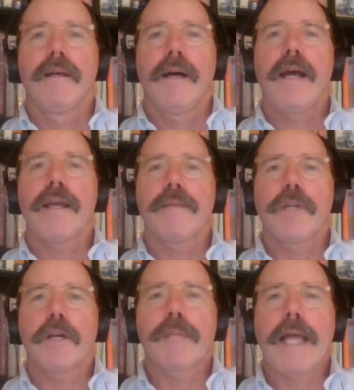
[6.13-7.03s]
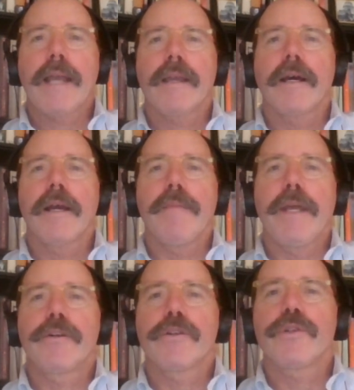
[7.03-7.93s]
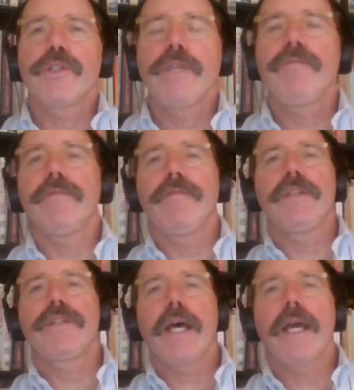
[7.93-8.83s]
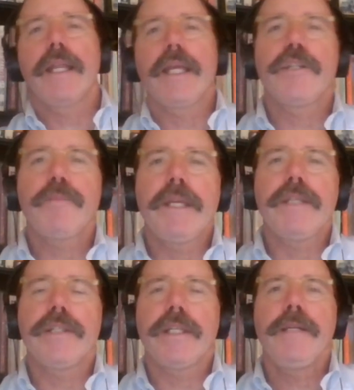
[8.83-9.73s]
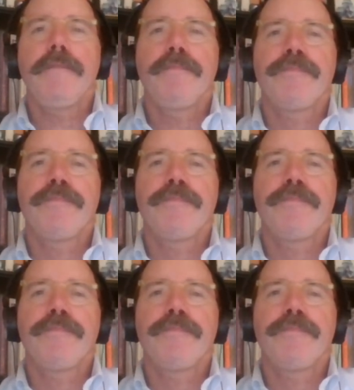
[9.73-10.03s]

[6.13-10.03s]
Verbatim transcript: Hi, I'm Doug Black. I'm editor in chief of Inside HPC.